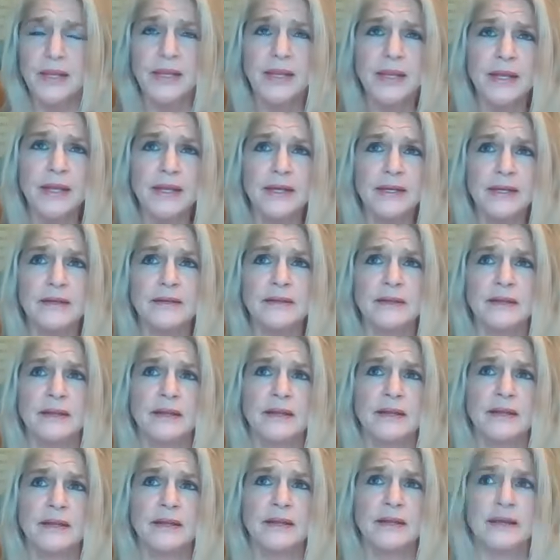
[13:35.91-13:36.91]
And,
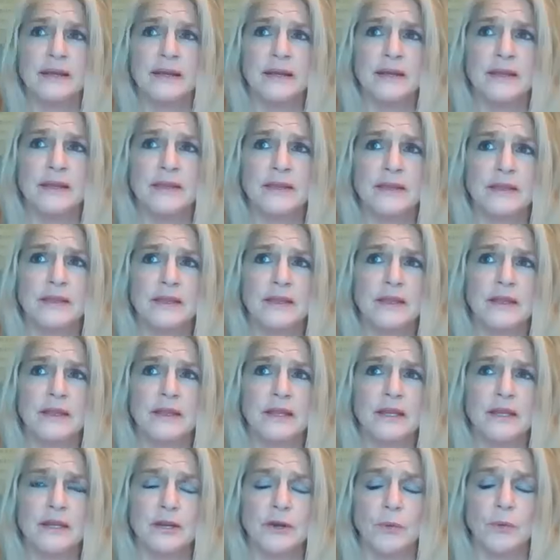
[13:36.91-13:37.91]

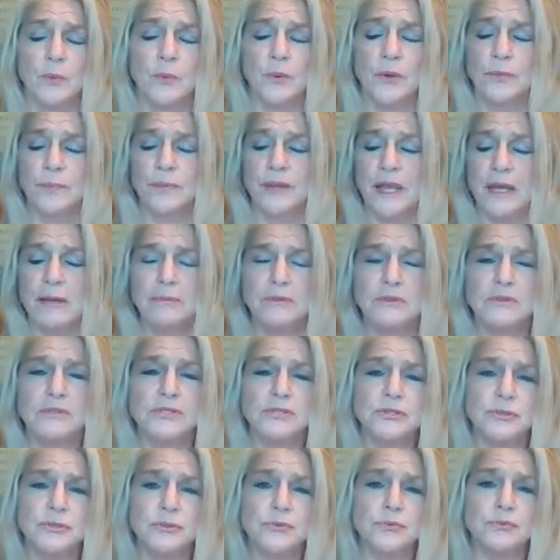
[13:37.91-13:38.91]
you know, we'll be able
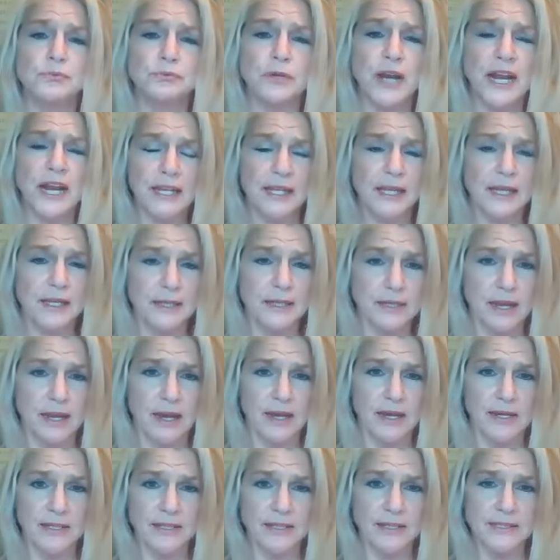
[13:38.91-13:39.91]
to
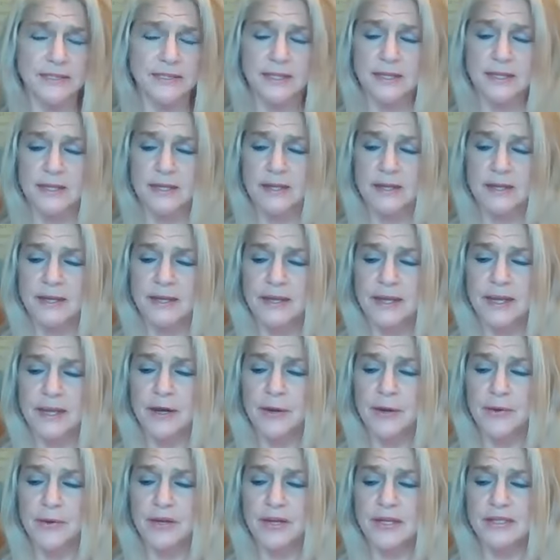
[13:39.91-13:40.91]
recognize
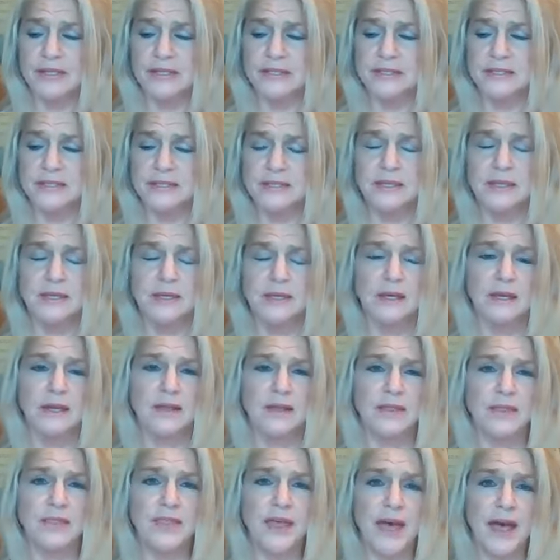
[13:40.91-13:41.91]
areas
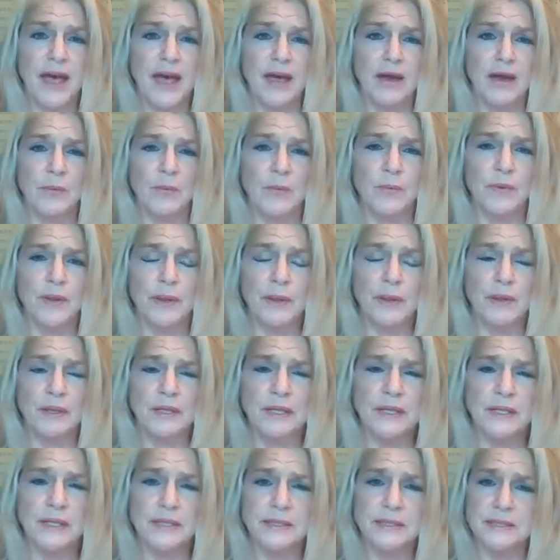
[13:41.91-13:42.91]
that we
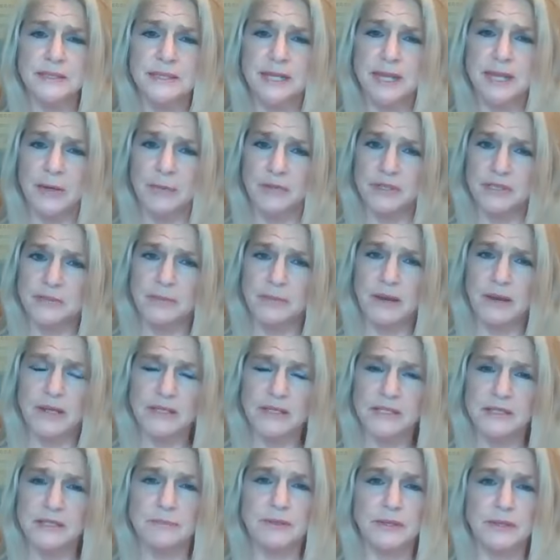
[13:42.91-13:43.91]
need to take
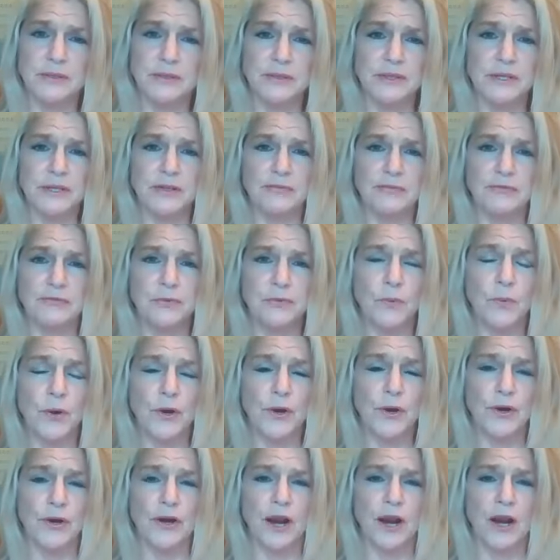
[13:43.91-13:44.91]
responsibility
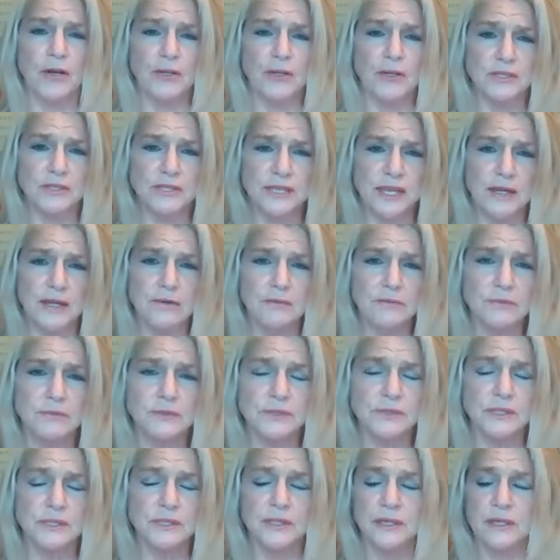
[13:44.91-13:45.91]
for
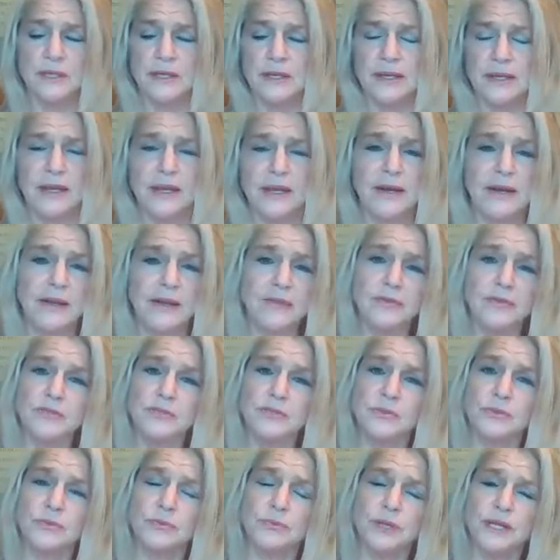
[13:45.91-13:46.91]
ourselves, and
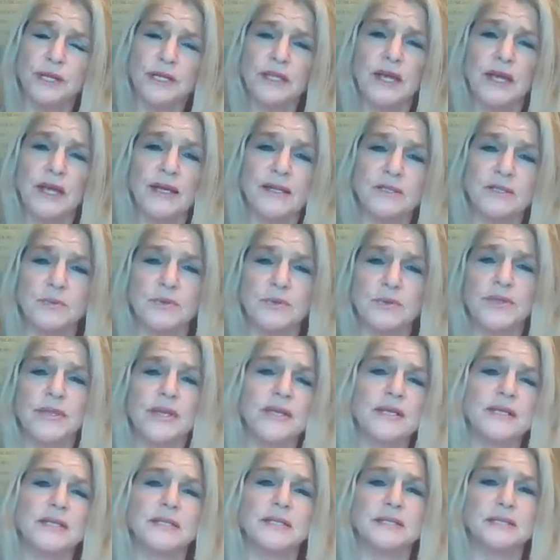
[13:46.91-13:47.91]
others will realize where
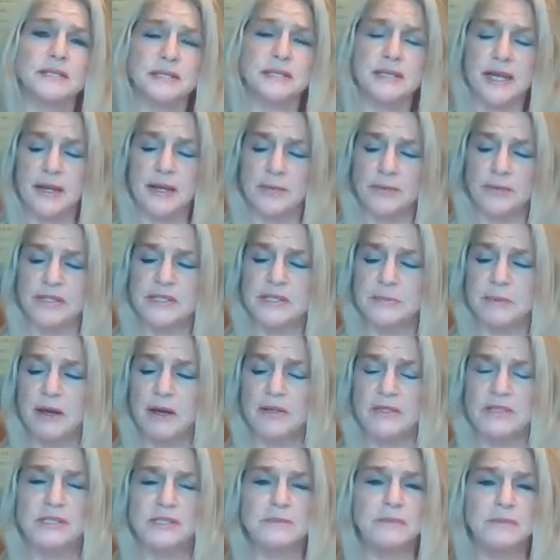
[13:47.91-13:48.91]
they need to take
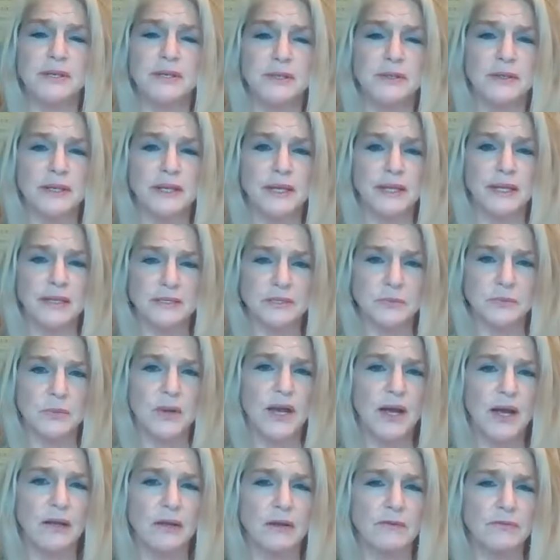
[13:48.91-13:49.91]
responsibility as
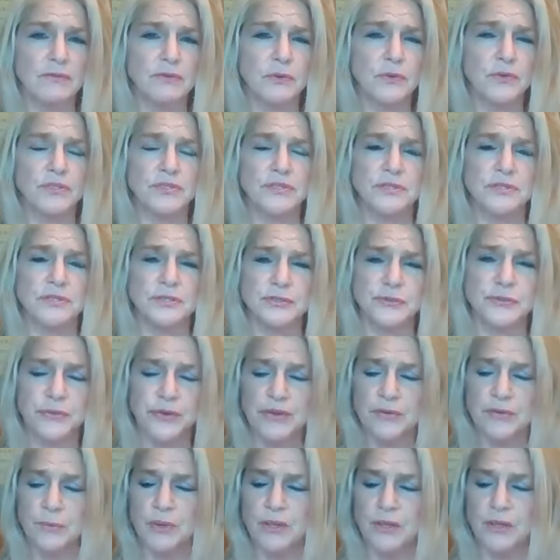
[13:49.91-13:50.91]
well. Of course, there's
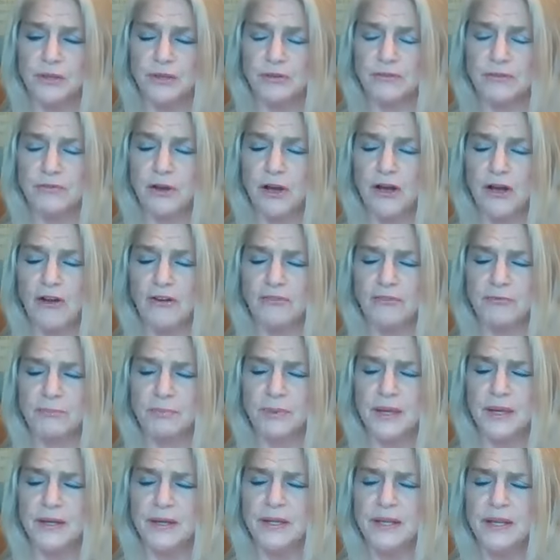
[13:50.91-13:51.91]
free will involved,
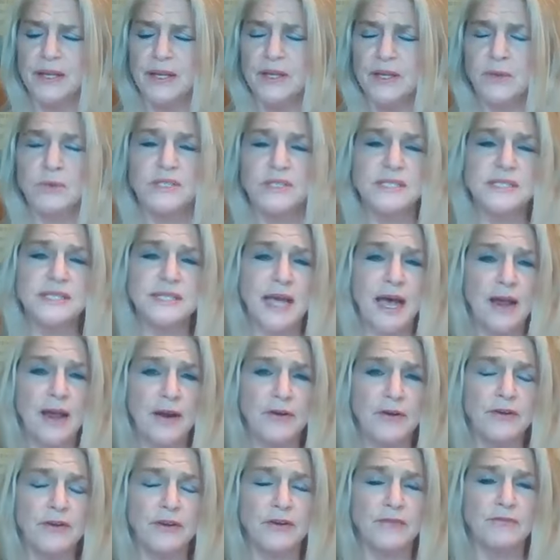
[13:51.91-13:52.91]
but with
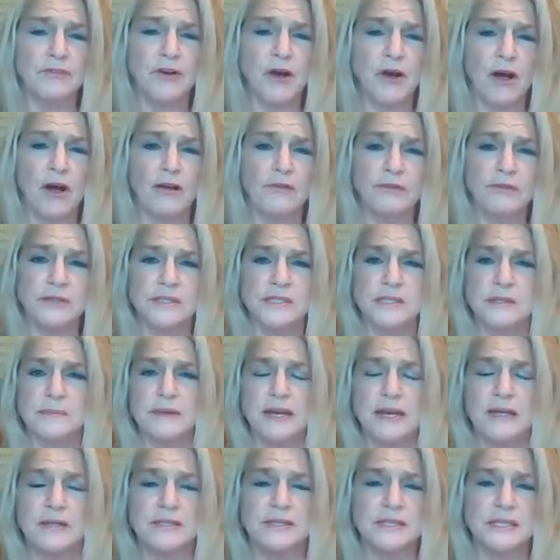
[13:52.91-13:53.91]
Saturn involved, it's
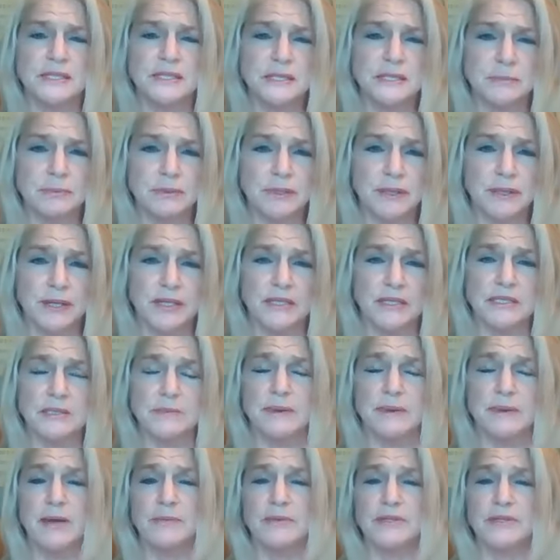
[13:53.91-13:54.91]
about discipline, it's
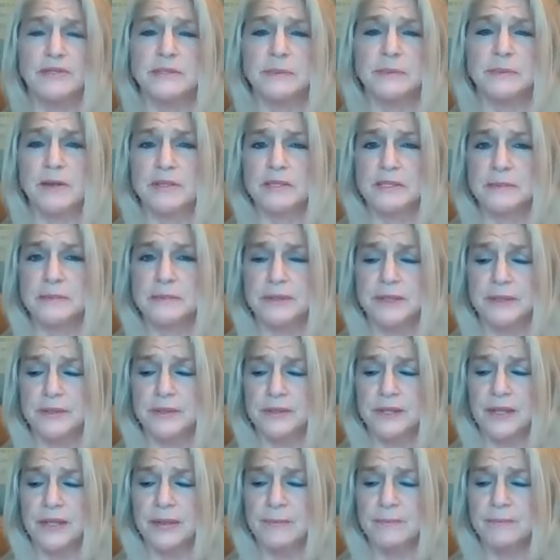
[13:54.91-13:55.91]
about
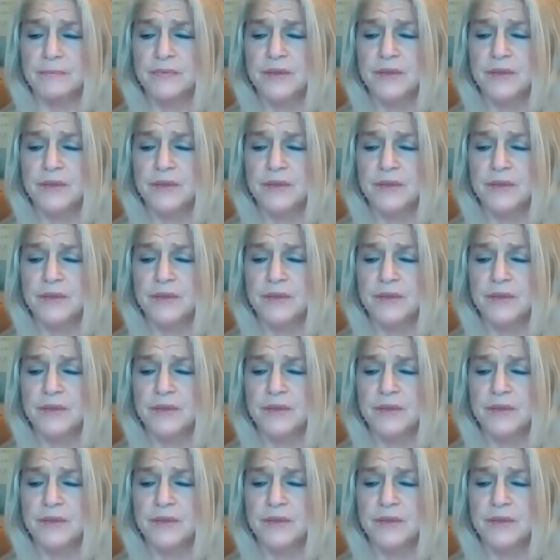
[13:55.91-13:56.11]
responsibility.